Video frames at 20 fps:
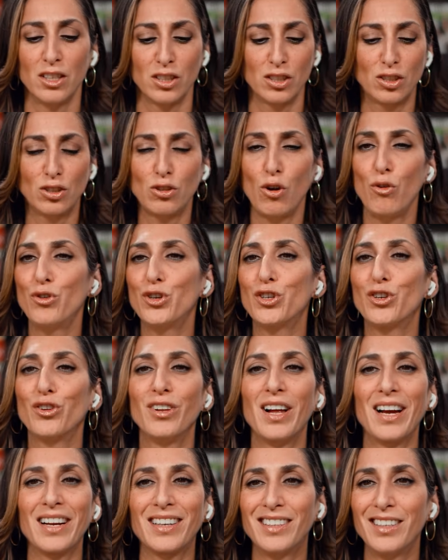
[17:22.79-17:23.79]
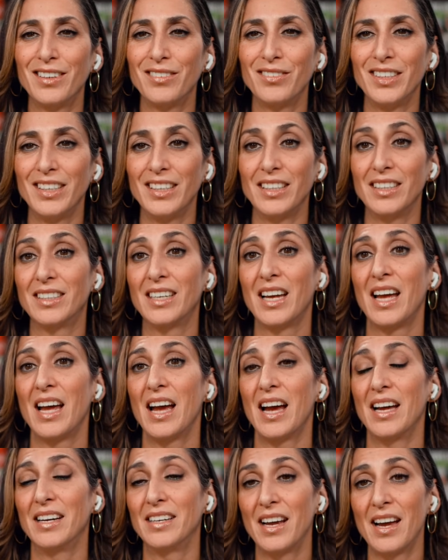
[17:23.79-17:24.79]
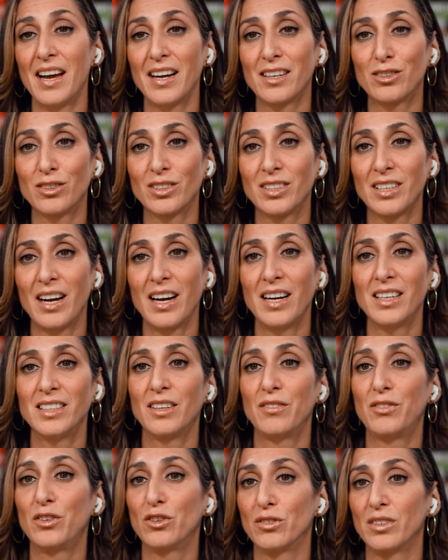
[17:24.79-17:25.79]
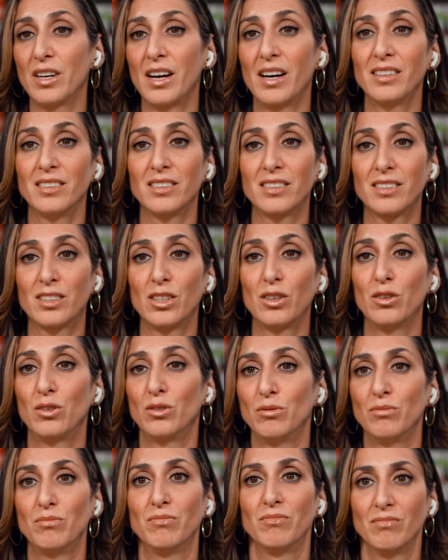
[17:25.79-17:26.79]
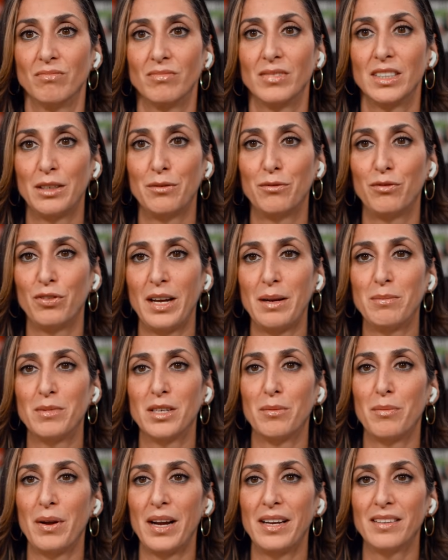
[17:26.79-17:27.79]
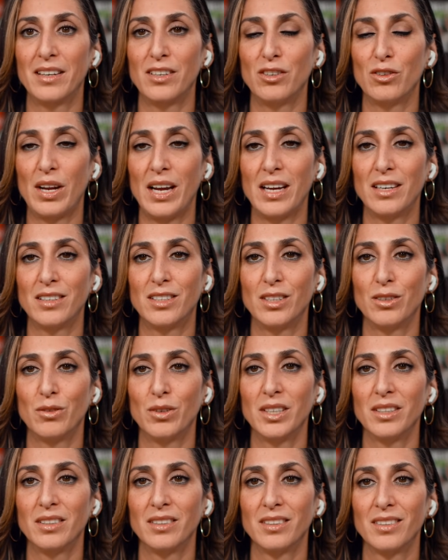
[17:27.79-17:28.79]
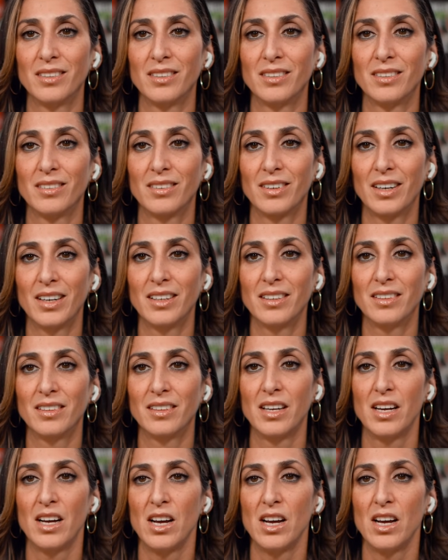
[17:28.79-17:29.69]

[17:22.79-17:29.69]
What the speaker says: social activities and exercise, if you're not so inflamed and in pain that you can't do it, right?